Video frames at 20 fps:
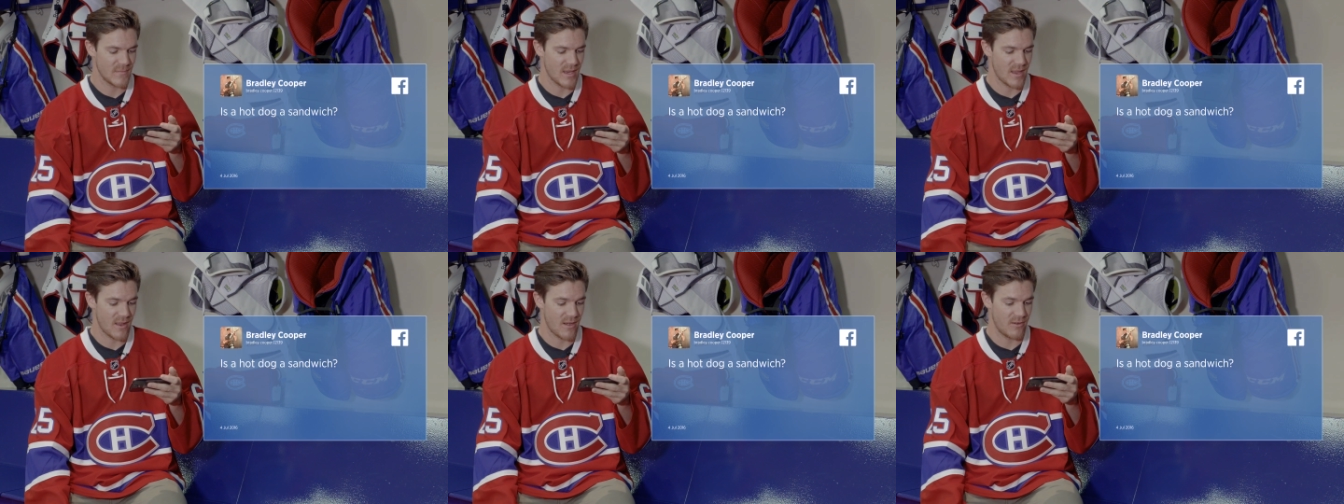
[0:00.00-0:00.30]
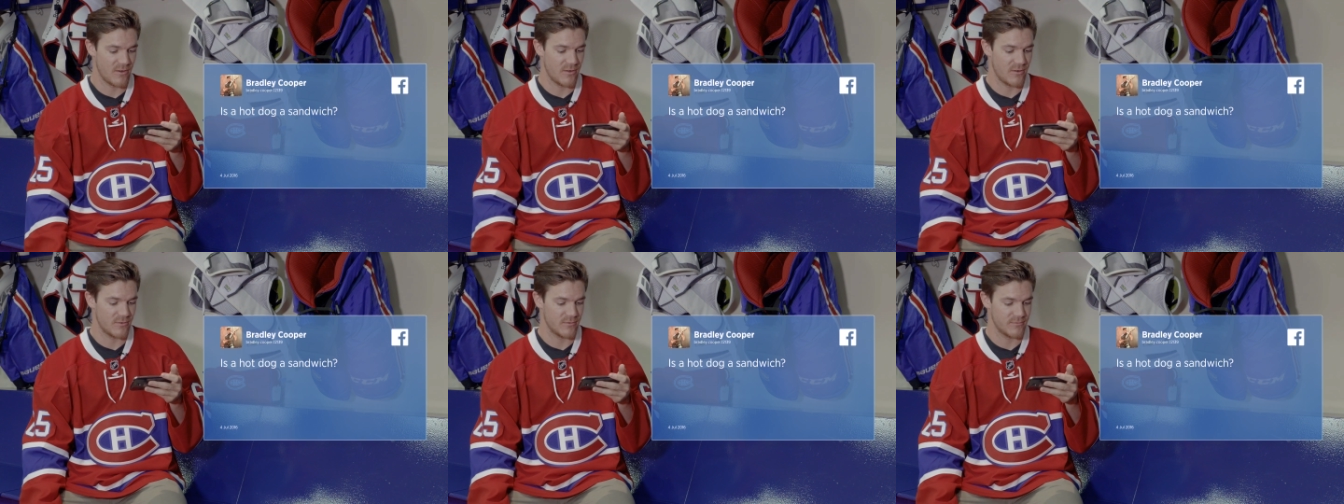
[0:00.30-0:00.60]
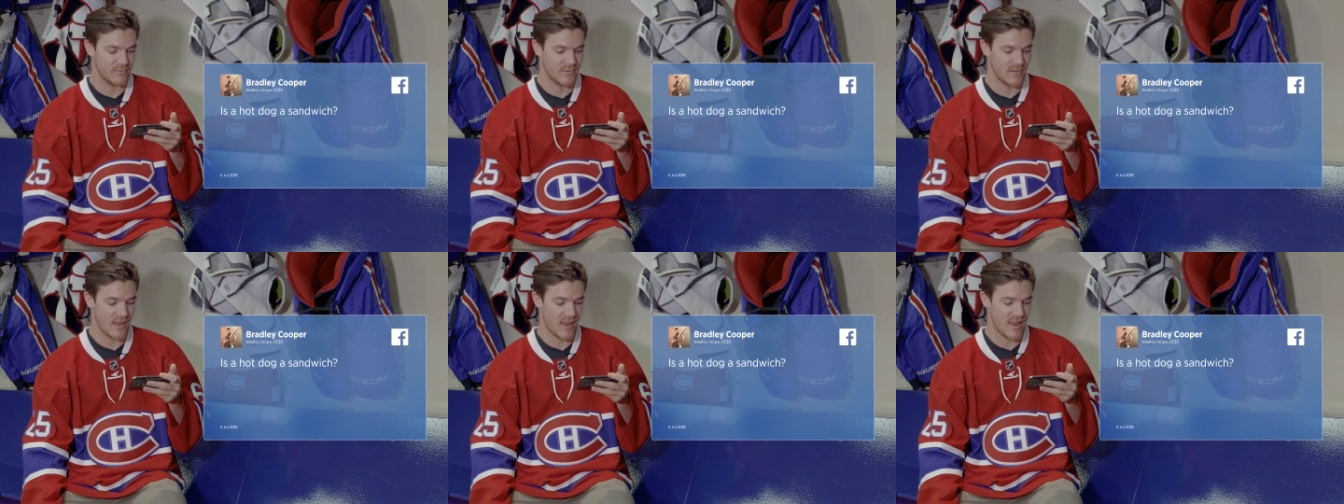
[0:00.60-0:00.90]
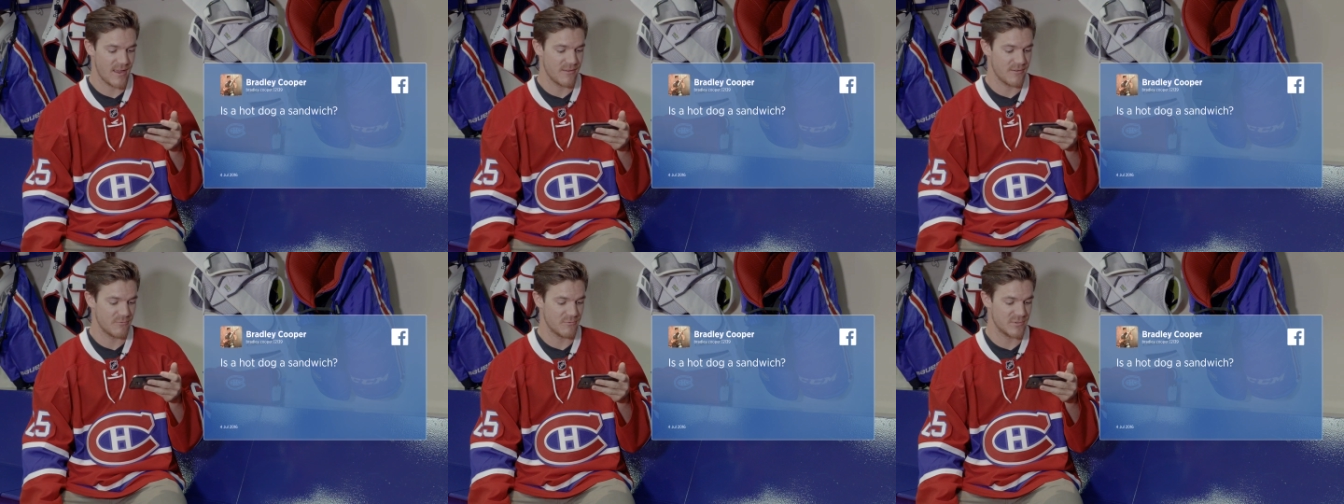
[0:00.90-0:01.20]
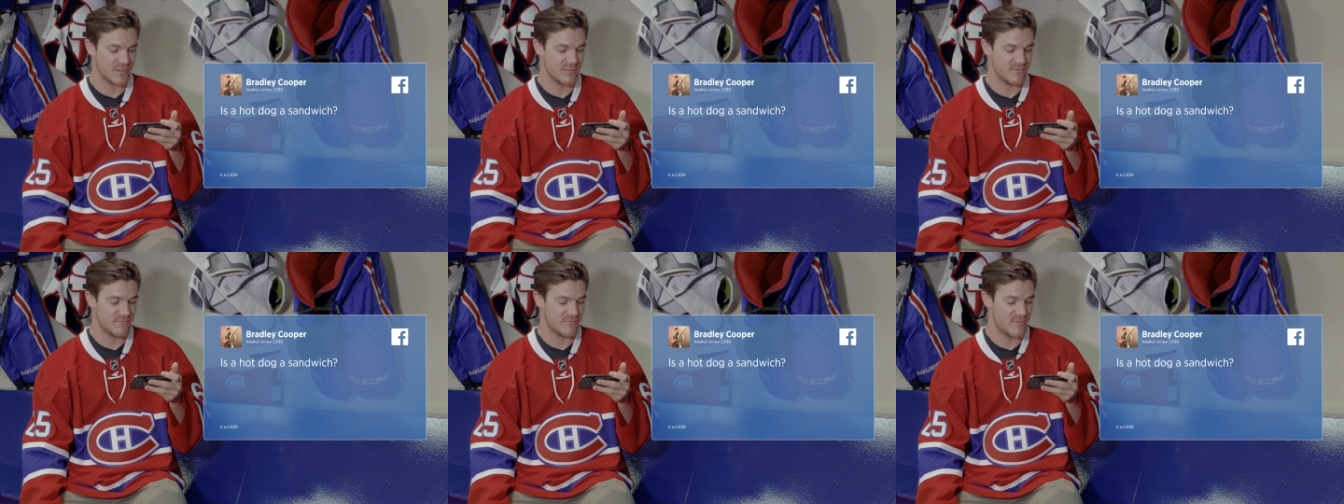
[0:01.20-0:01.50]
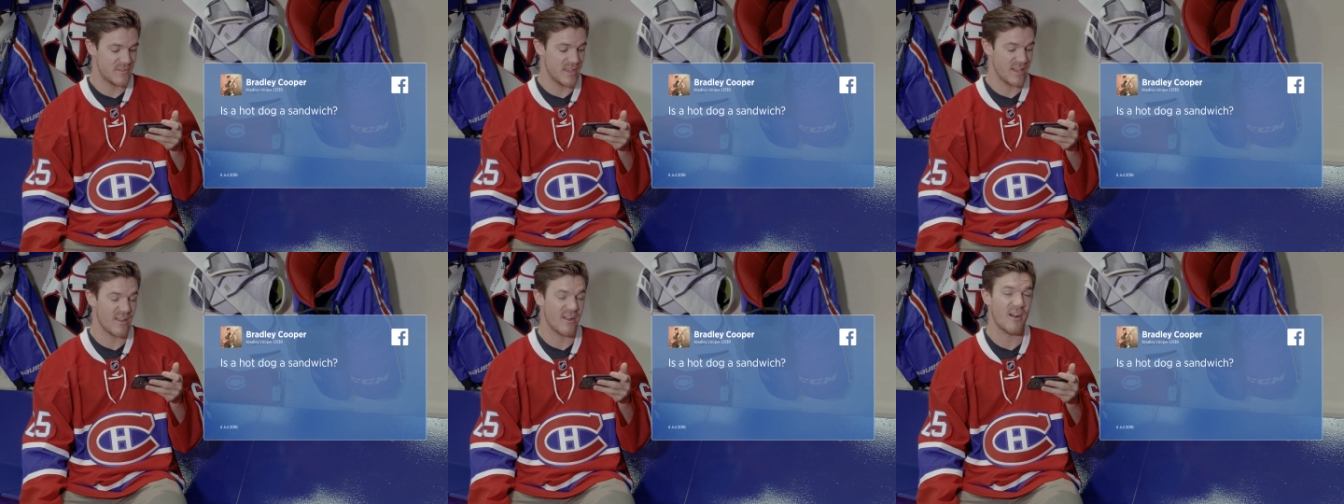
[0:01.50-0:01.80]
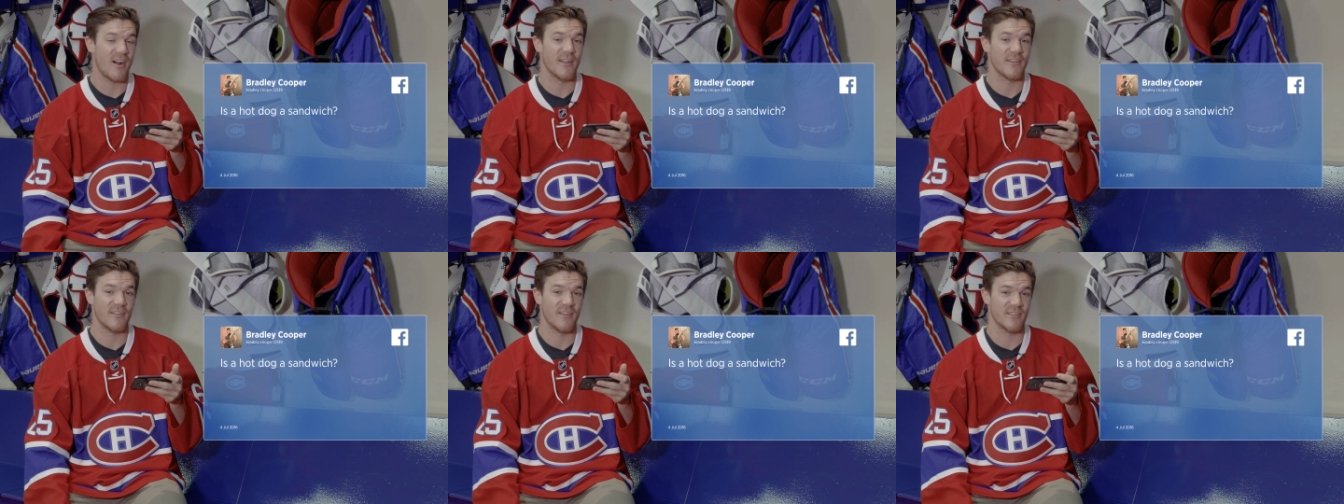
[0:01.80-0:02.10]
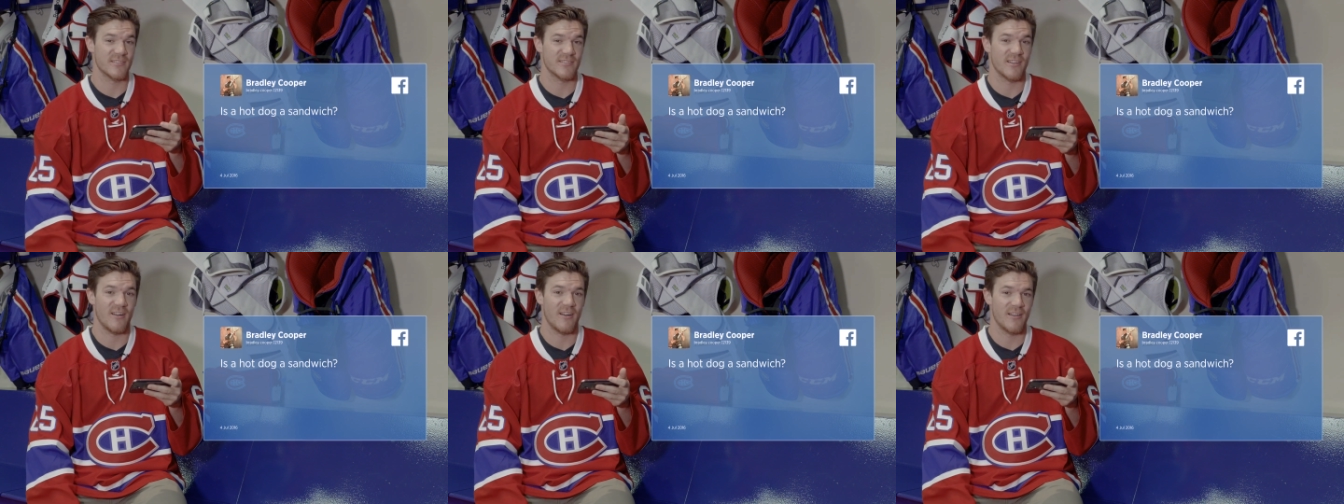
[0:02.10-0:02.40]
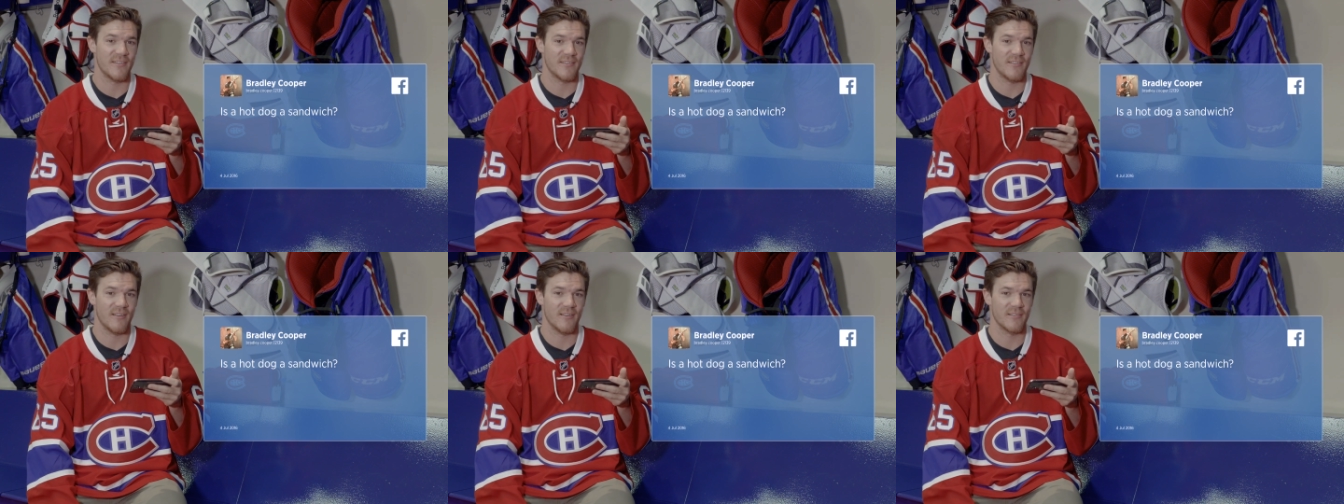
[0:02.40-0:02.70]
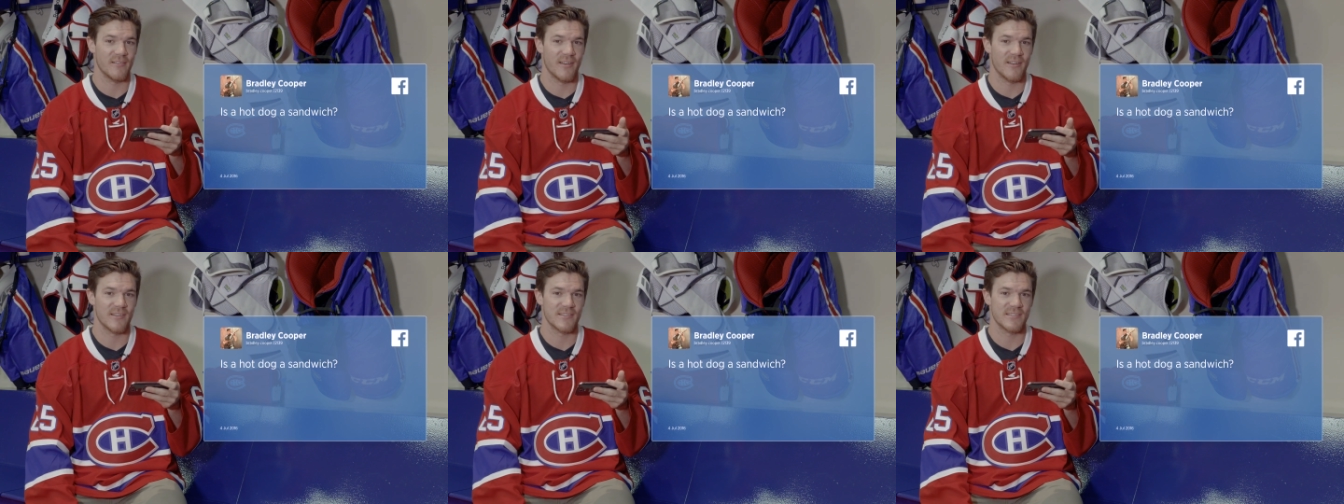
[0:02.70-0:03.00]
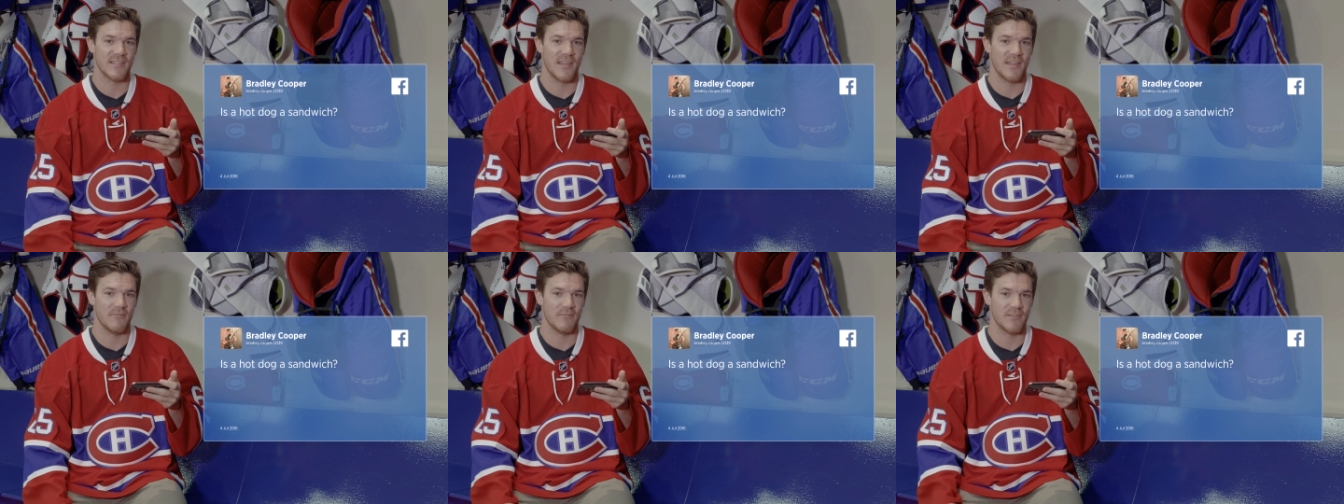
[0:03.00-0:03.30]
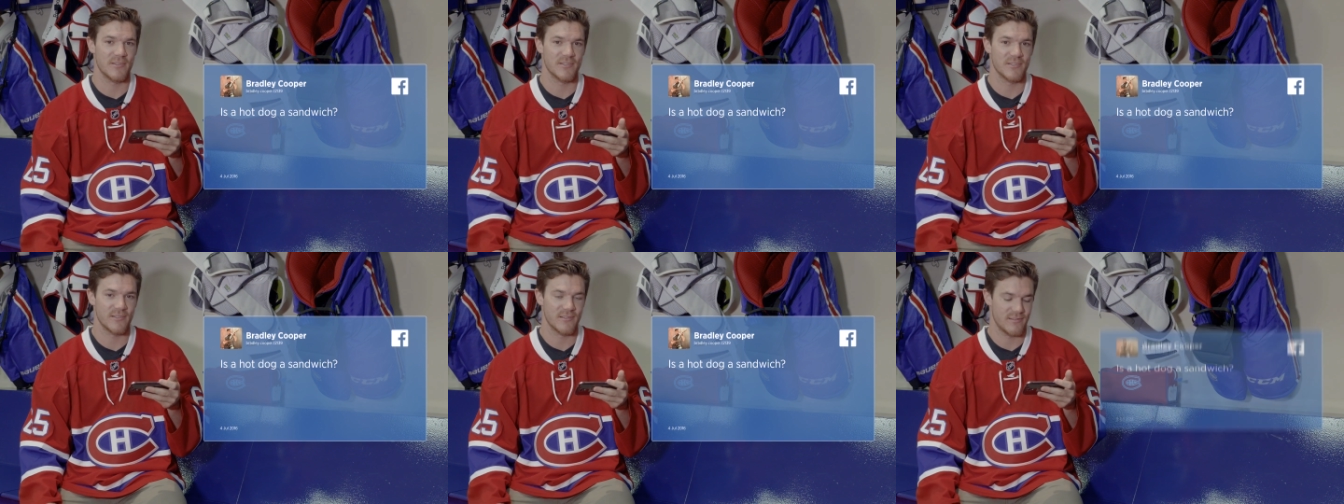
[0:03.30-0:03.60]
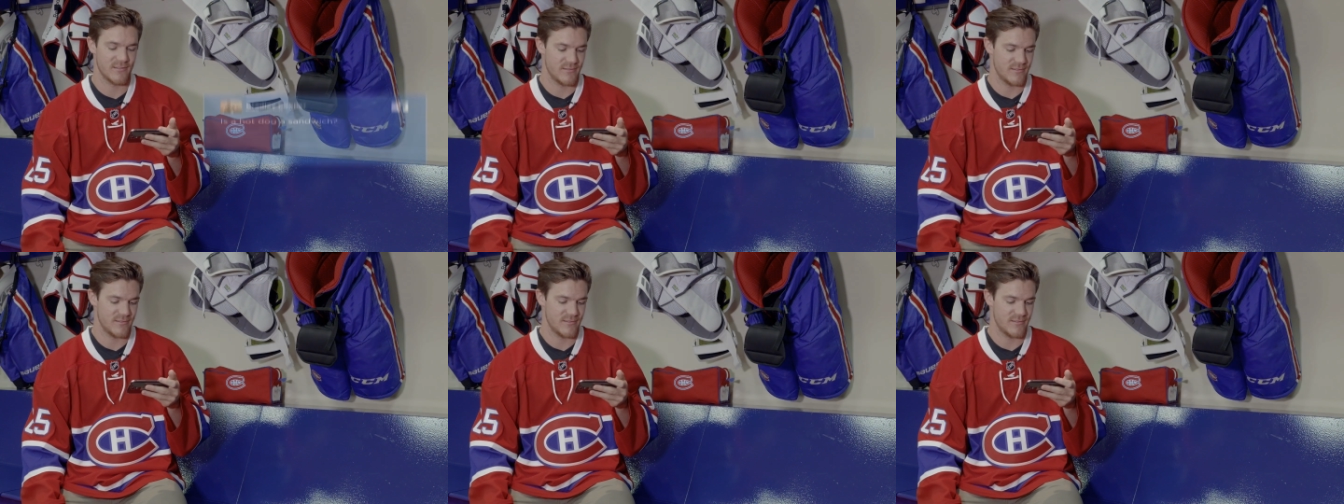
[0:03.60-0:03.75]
don't know. I would think a hot dog's a hot dog, not a sandwich.